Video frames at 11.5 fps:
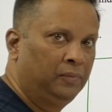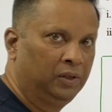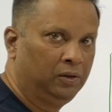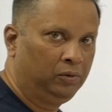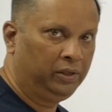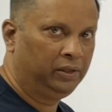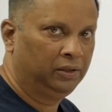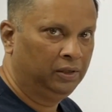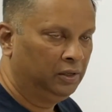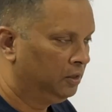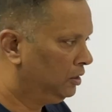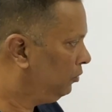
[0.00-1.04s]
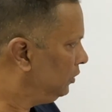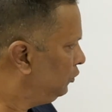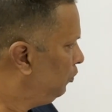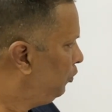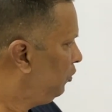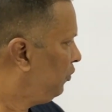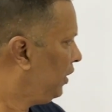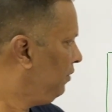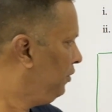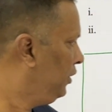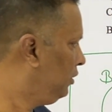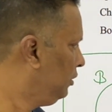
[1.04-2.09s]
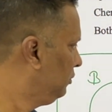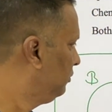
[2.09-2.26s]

Okay. Now once you put 5 here,